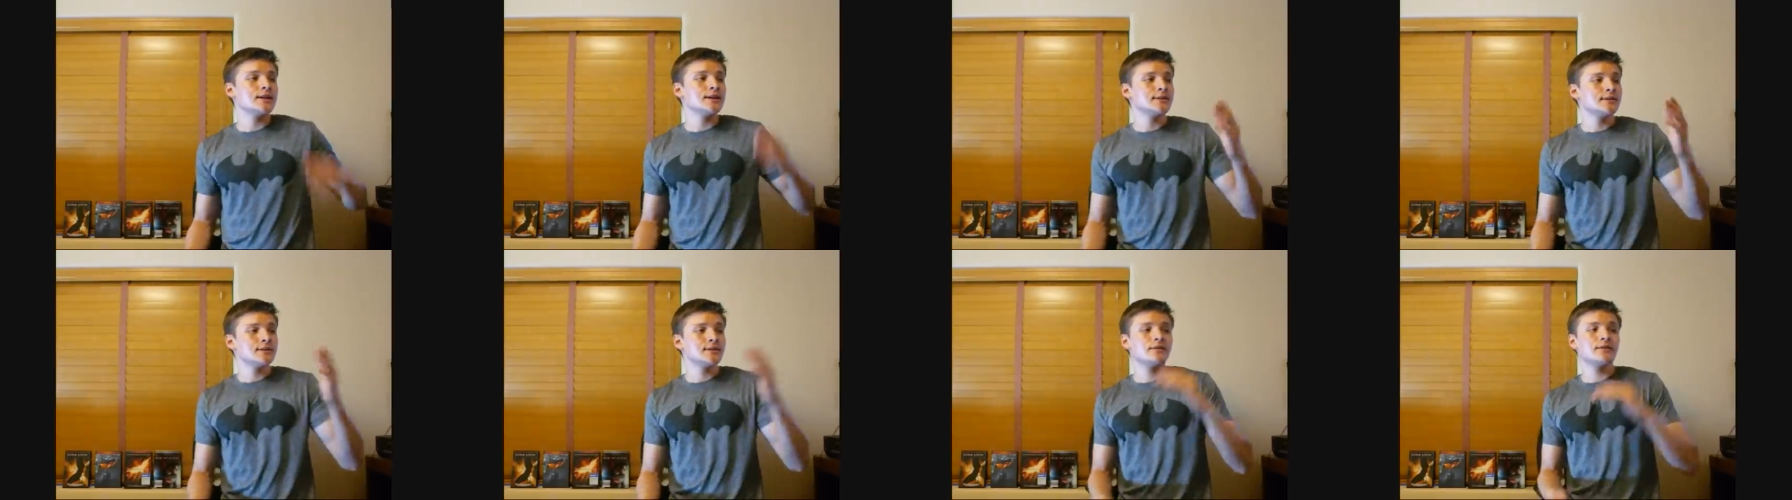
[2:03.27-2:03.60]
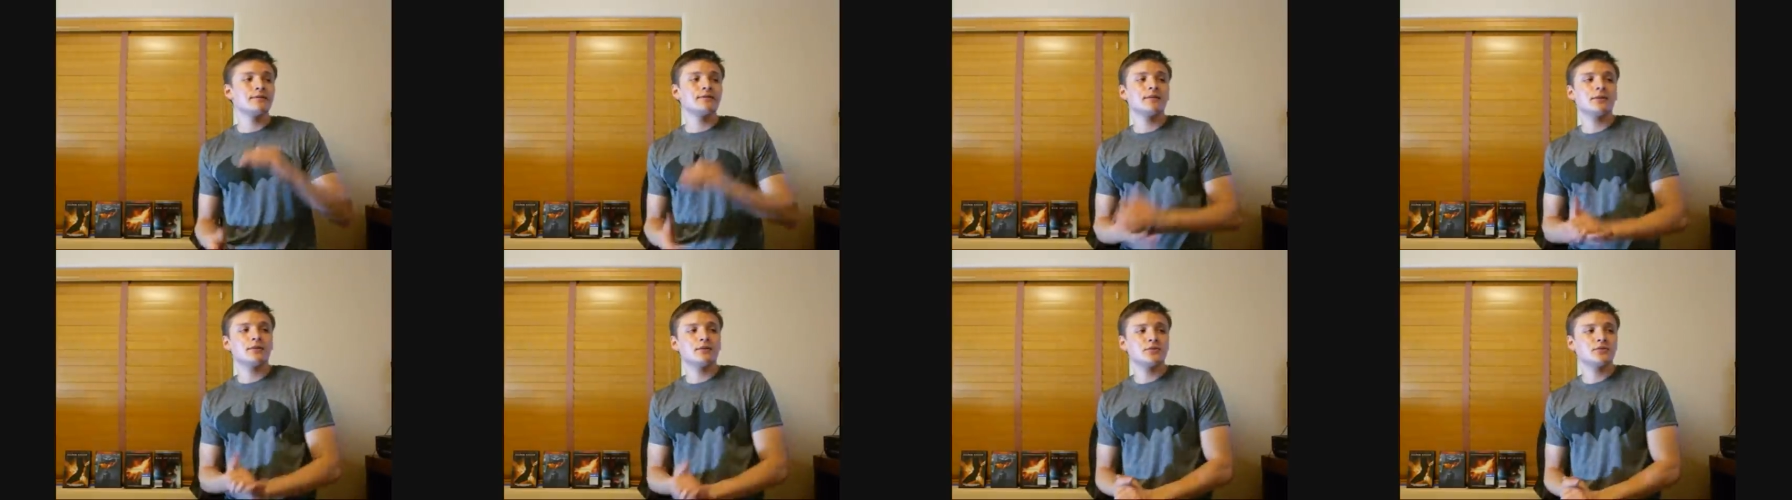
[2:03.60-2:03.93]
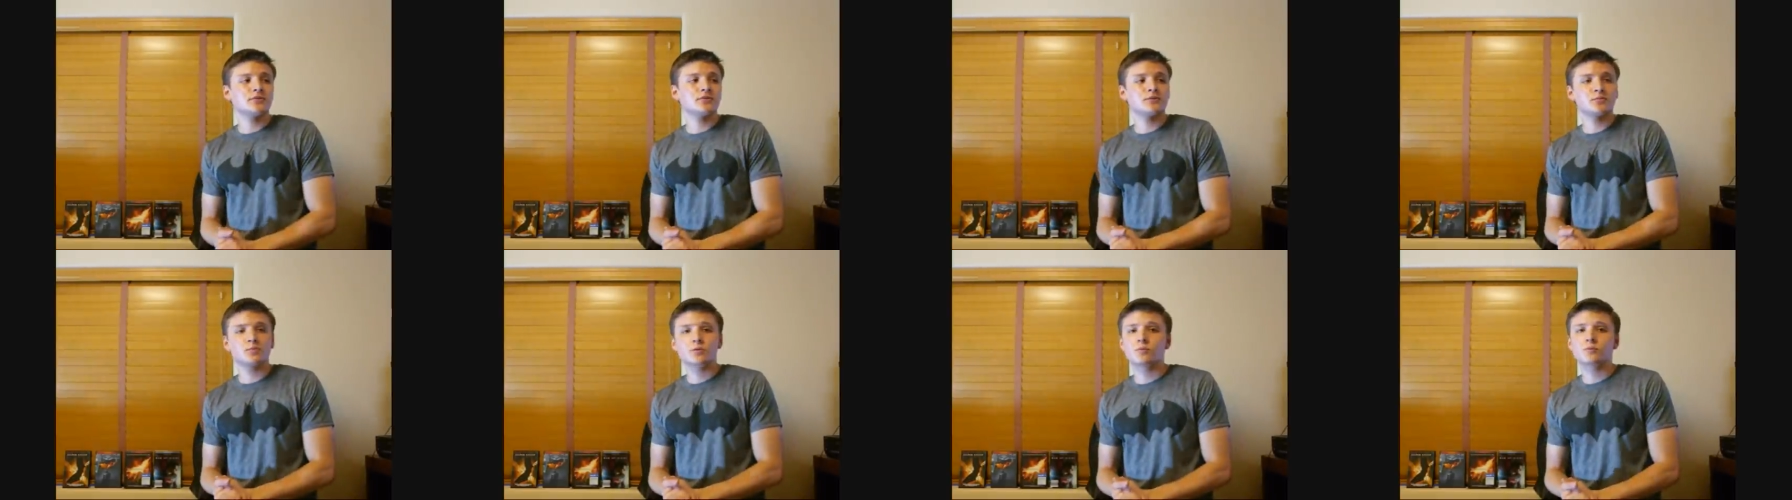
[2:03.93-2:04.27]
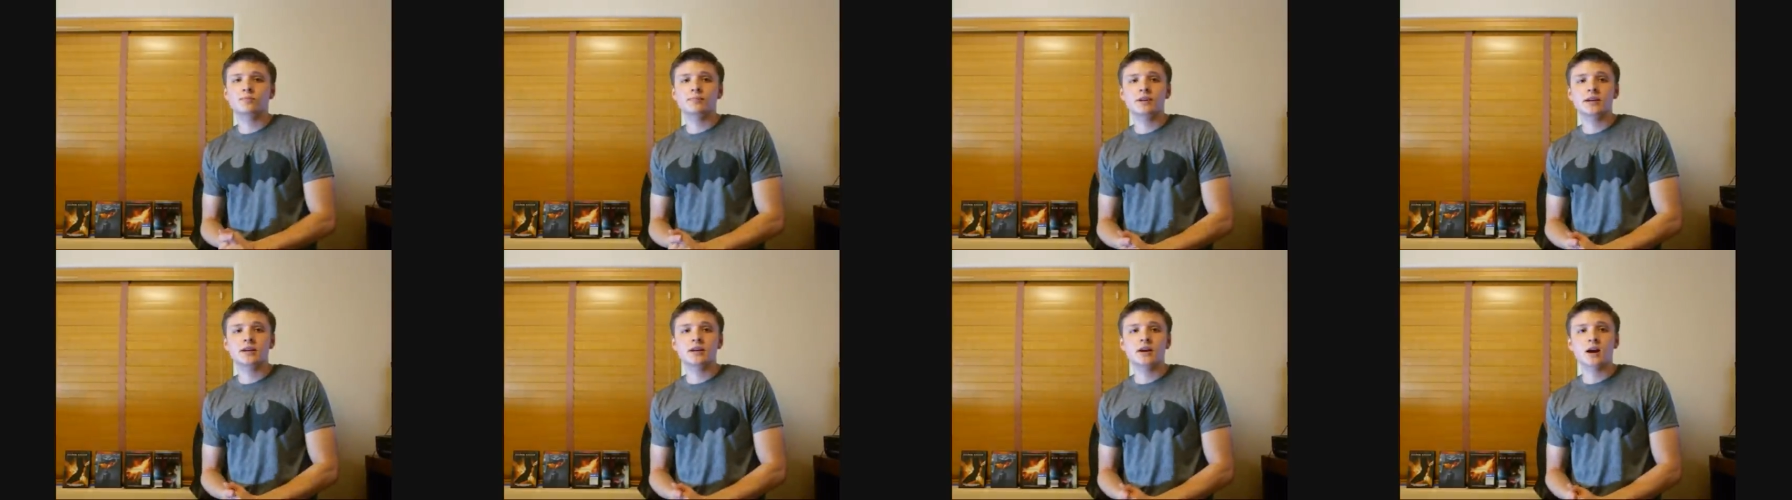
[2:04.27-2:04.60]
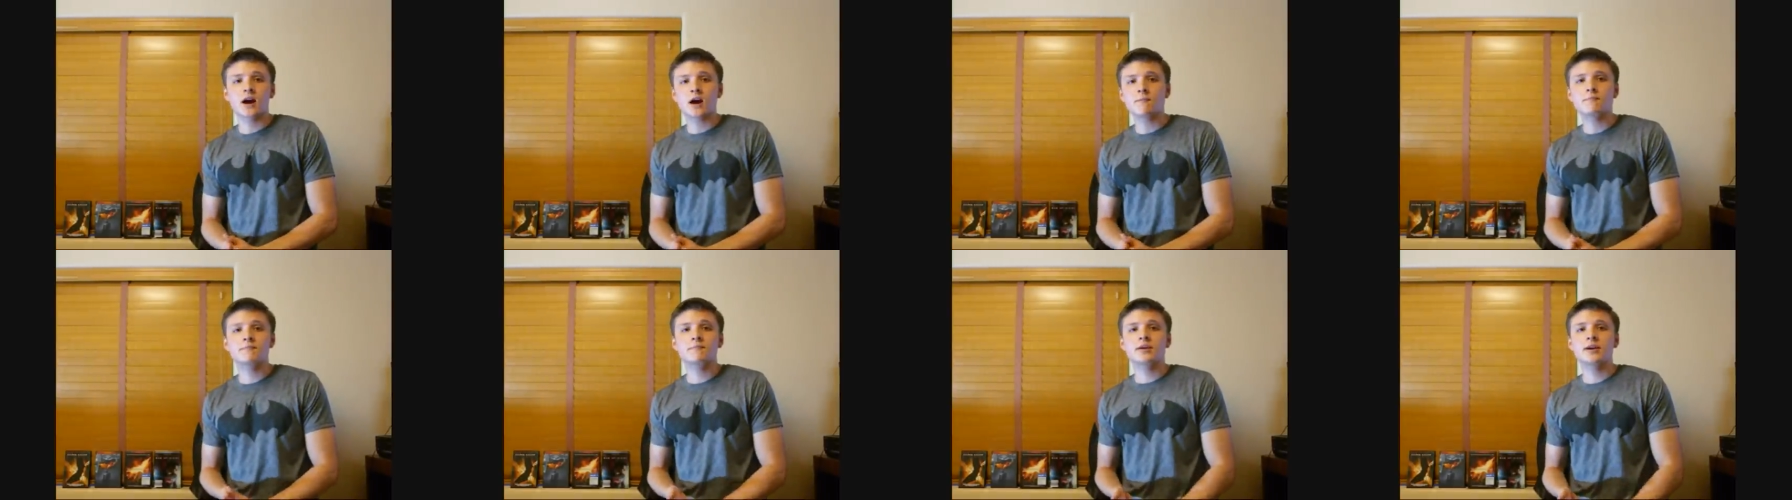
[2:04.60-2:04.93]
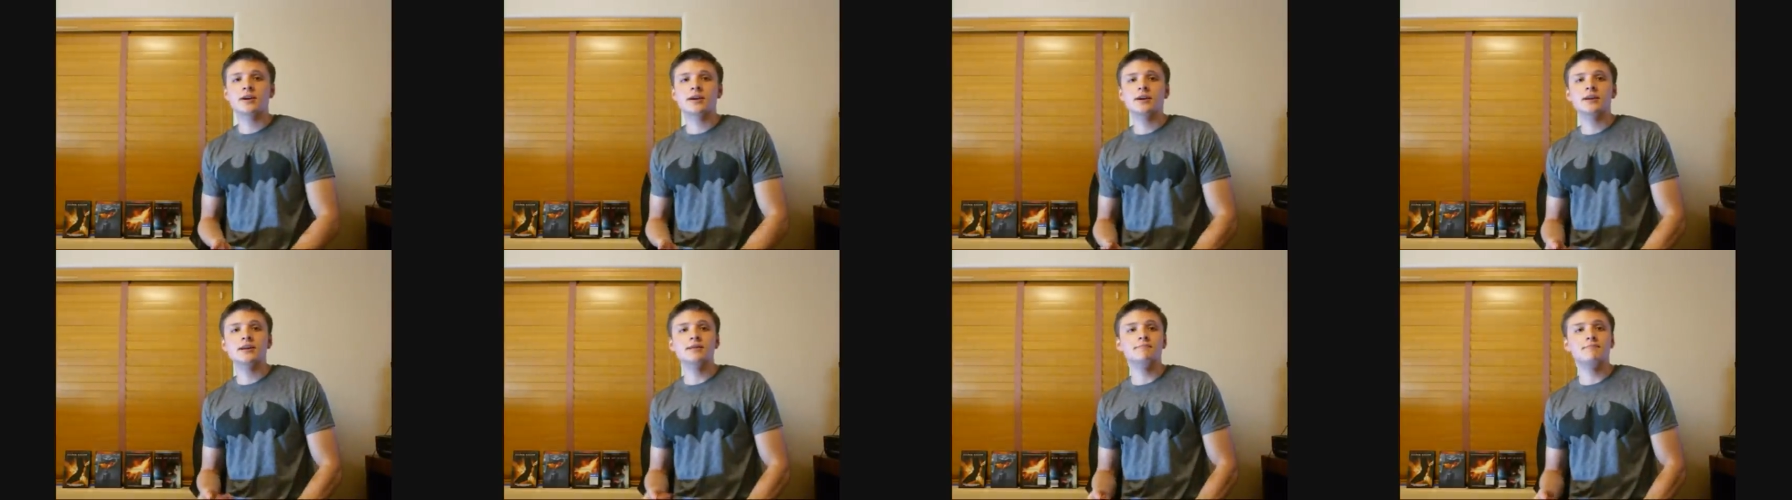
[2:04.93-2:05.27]
so those will be up
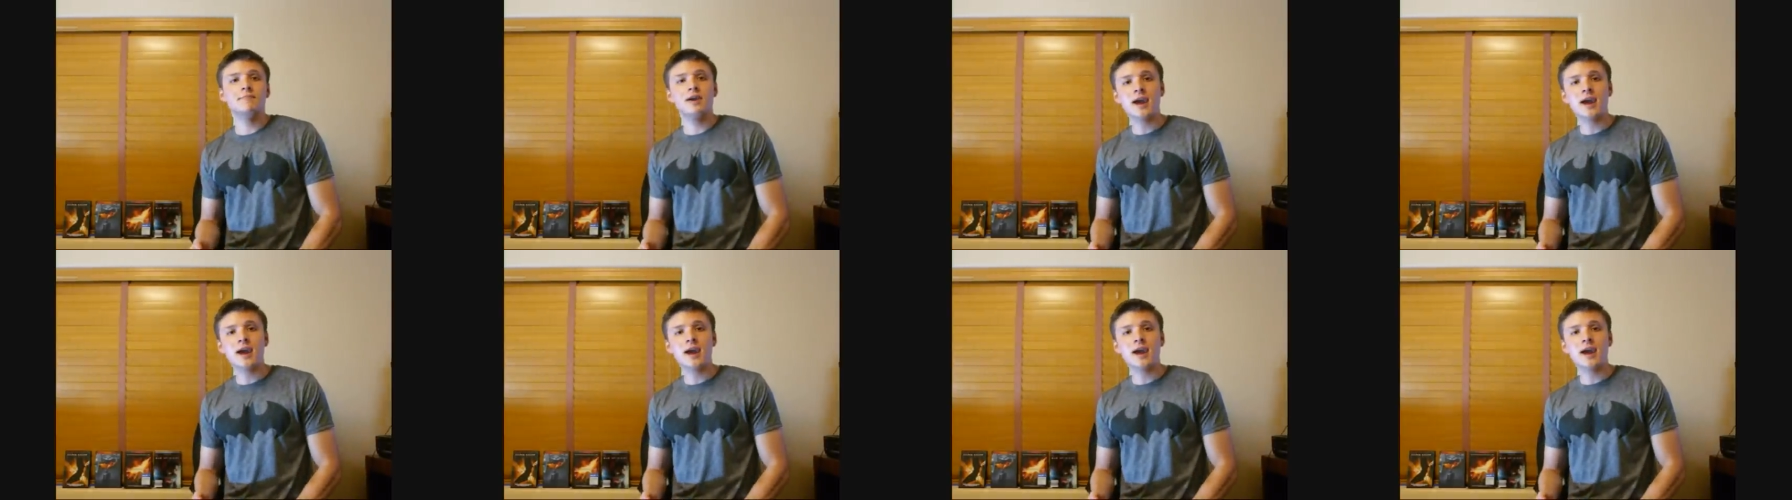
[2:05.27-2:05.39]
in